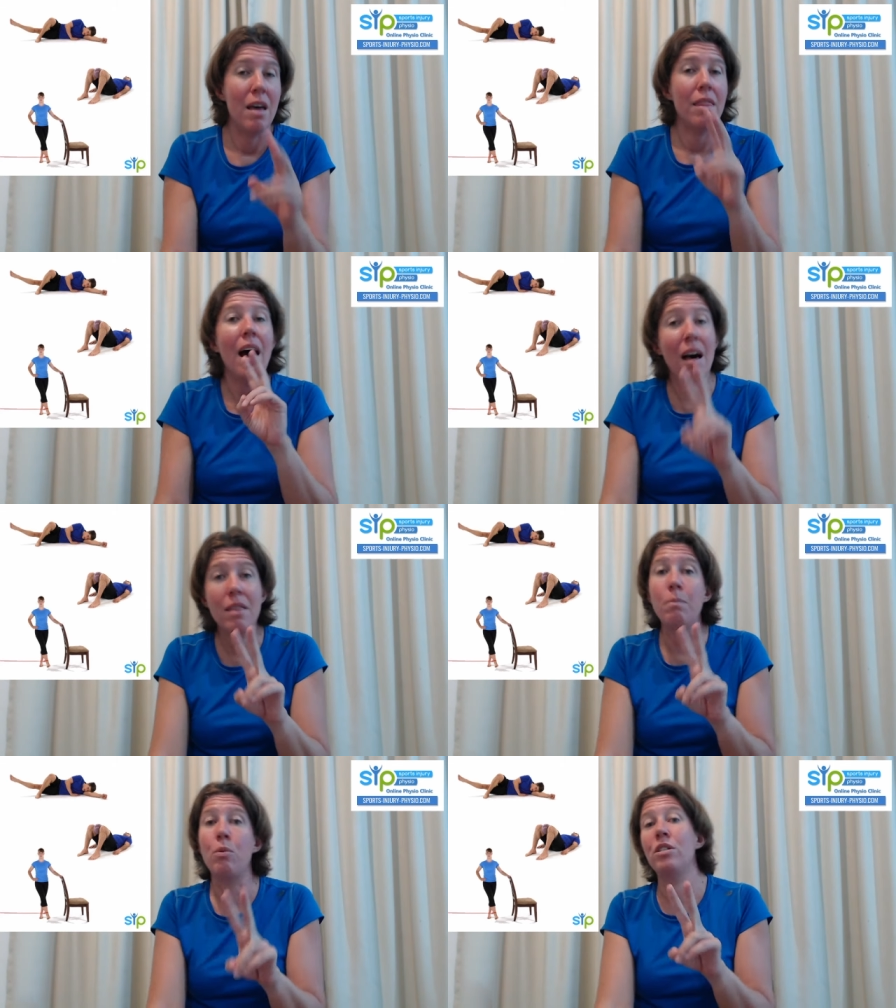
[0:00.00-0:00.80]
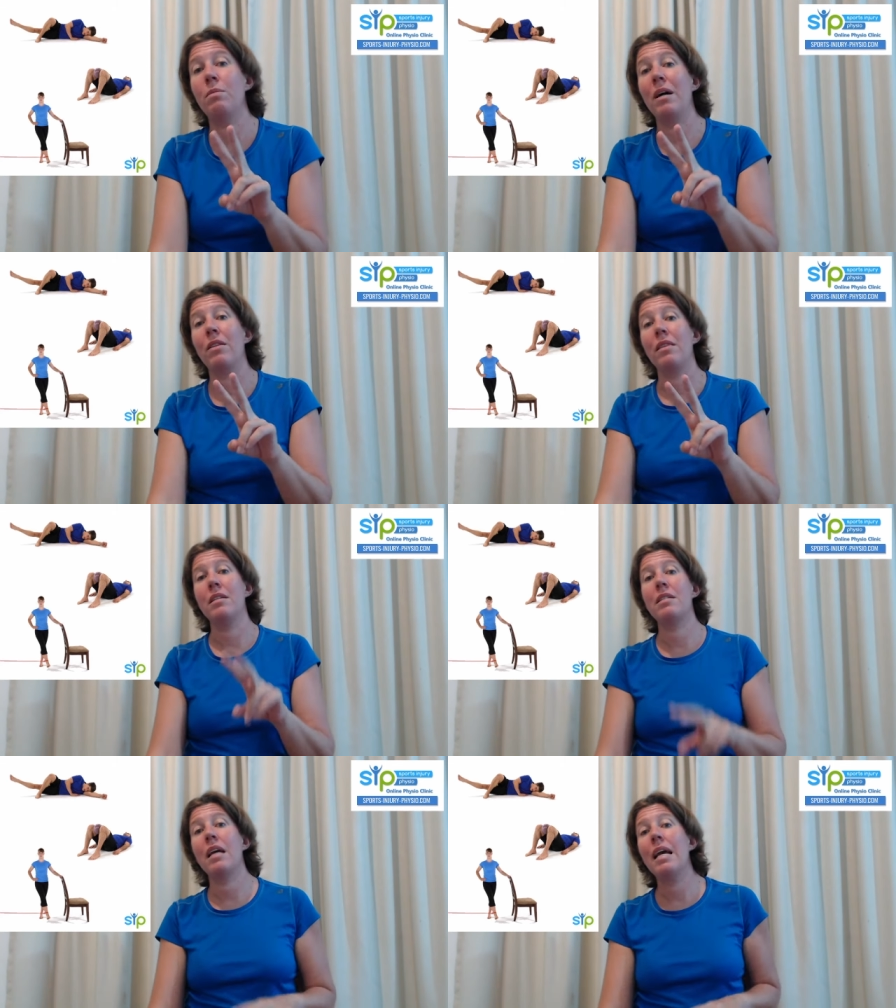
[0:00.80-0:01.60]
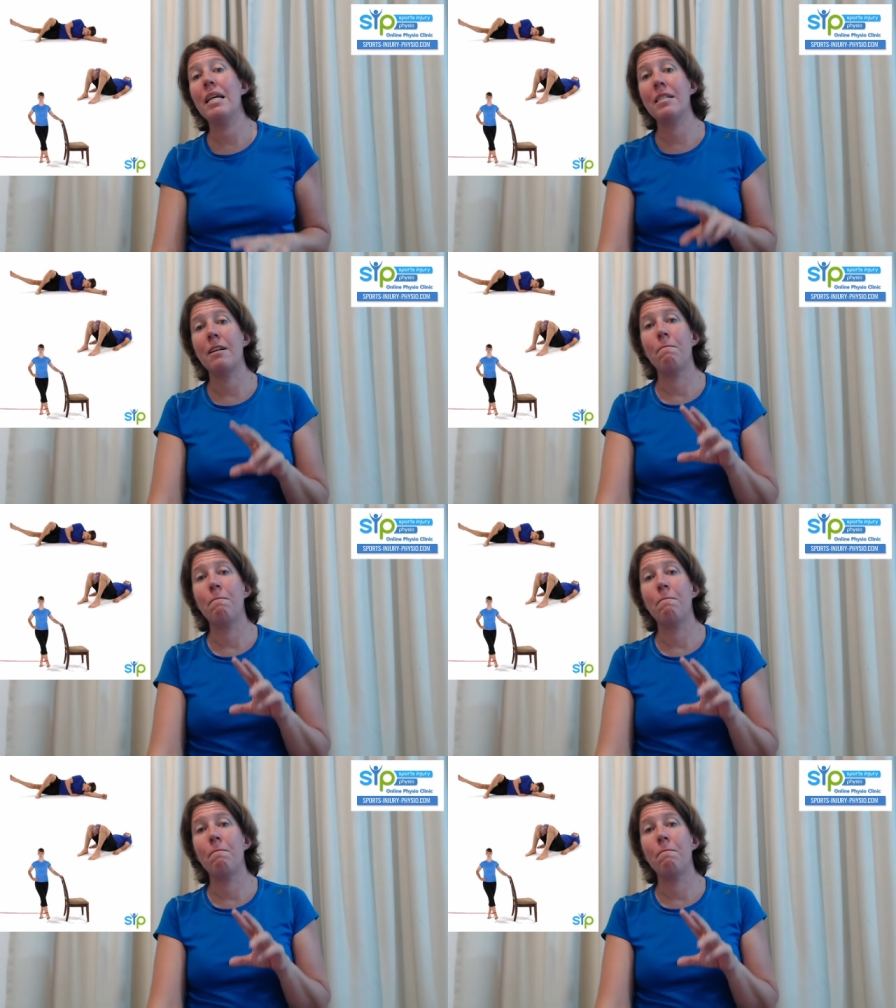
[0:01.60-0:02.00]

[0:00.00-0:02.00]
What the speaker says: The other point about this is,